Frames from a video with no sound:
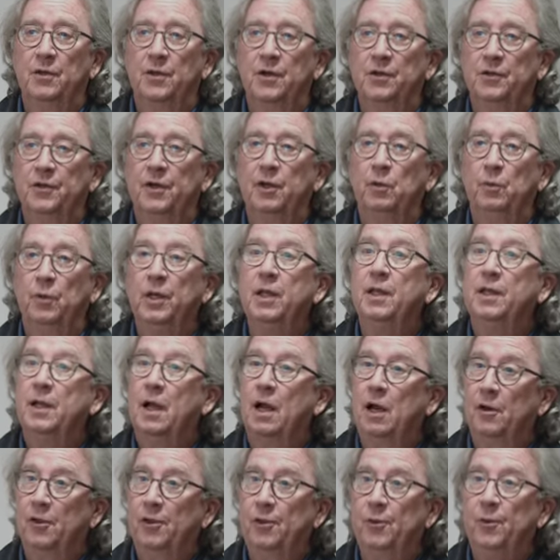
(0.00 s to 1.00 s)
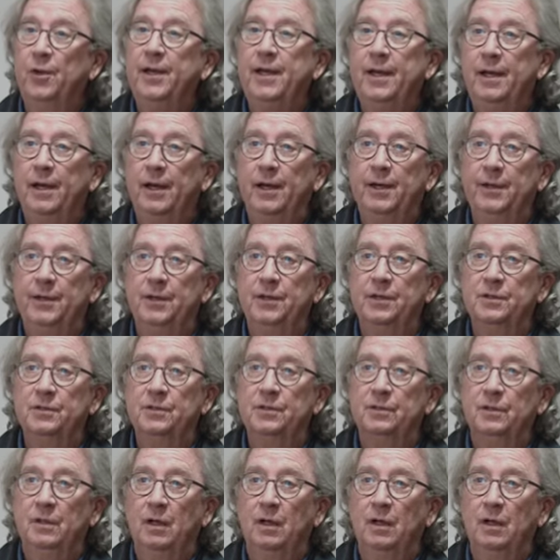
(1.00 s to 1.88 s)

that there really are three areas